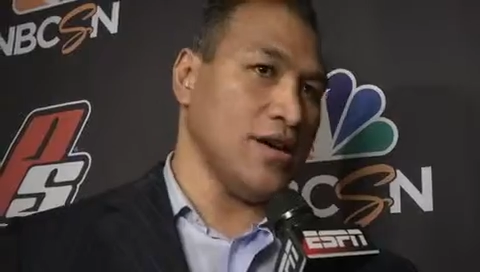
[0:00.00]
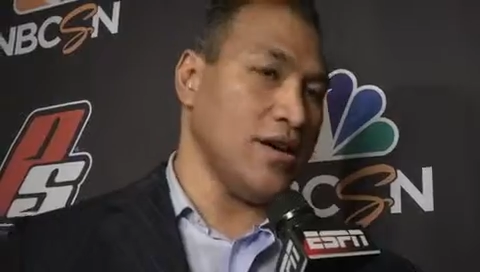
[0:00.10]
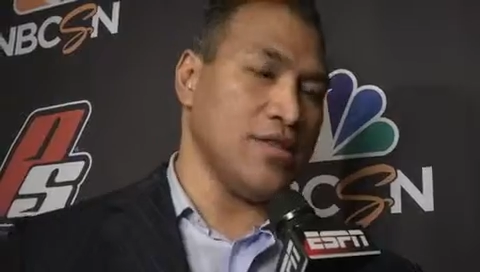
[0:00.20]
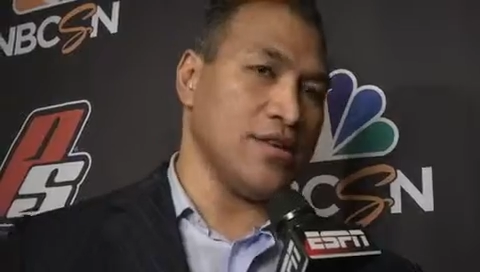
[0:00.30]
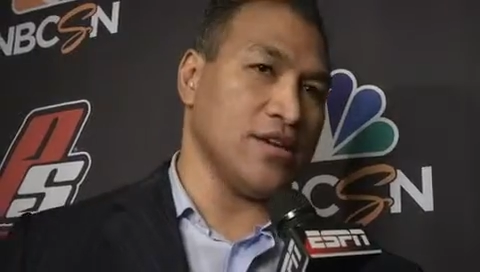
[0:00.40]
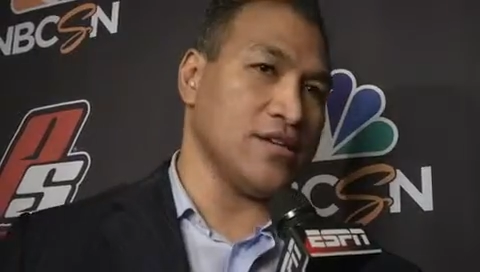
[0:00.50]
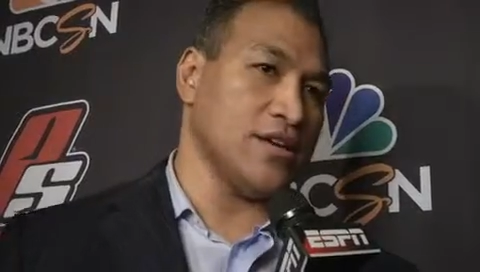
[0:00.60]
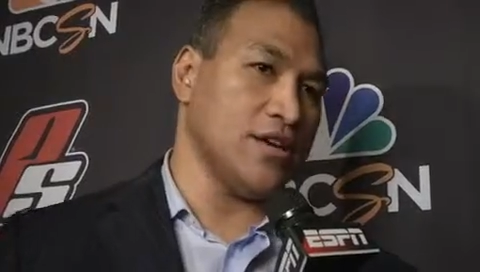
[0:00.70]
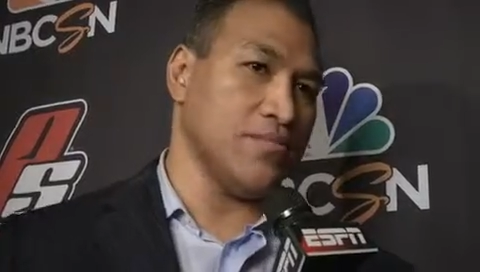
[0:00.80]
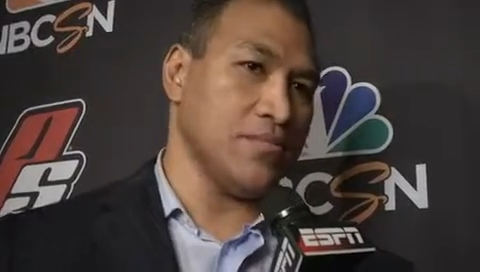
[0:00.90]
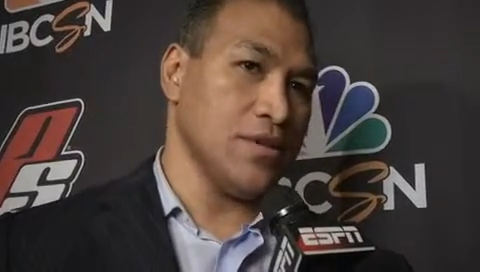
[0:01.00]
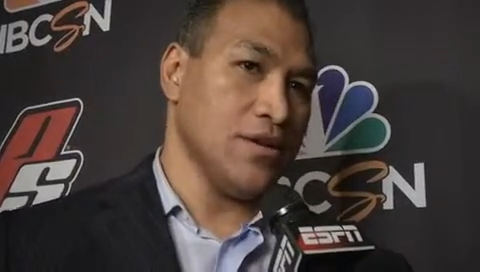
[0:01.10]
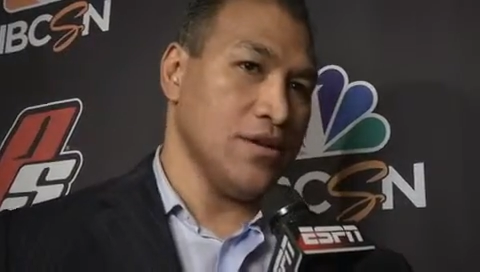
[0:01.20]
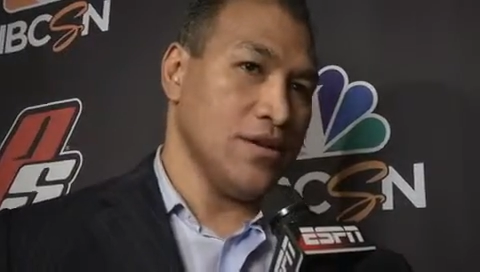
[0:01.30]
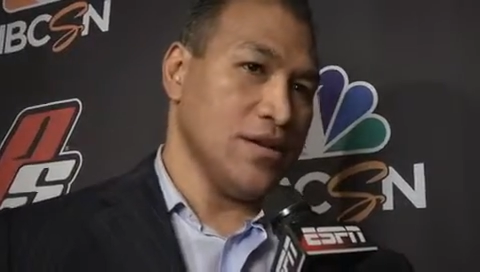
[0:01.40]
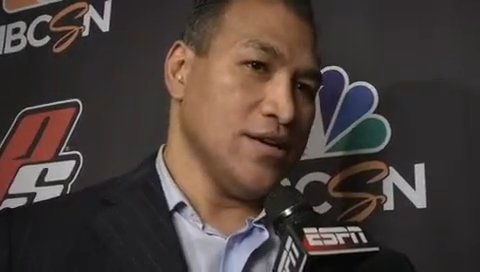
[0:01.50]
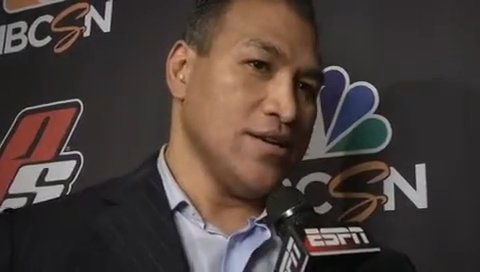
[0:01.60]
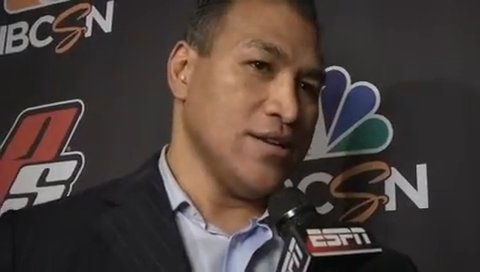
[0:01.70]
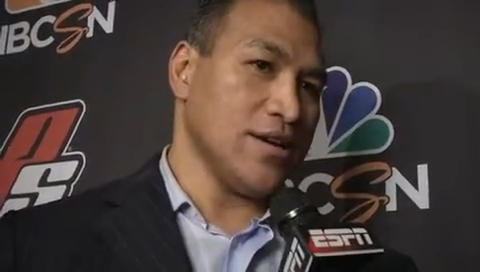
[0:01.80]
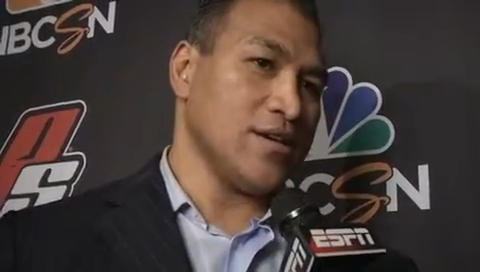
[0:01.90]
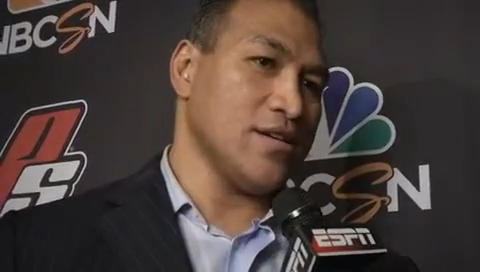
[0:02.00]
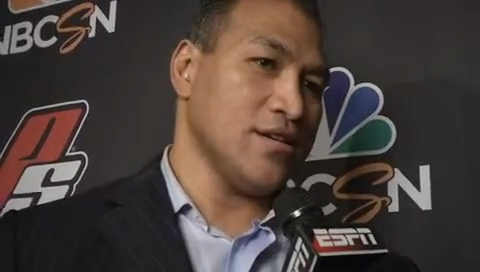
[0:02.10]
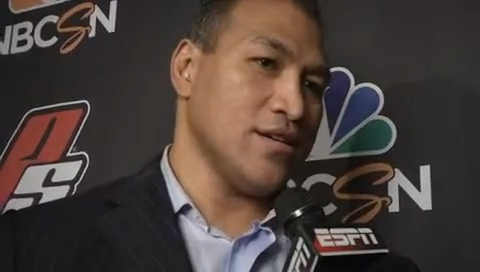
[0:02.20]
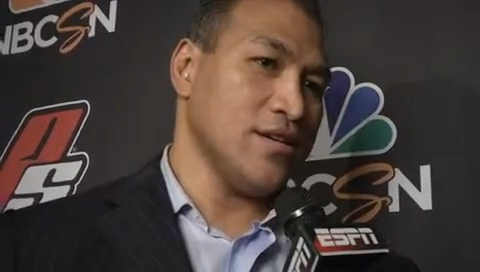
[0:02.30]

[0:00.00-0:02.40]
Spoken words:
I think Nick,